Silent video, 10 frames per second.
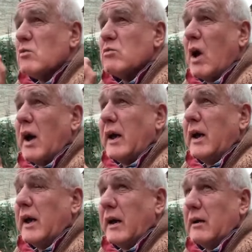Right
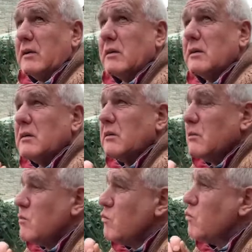here,
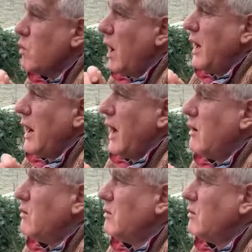right now,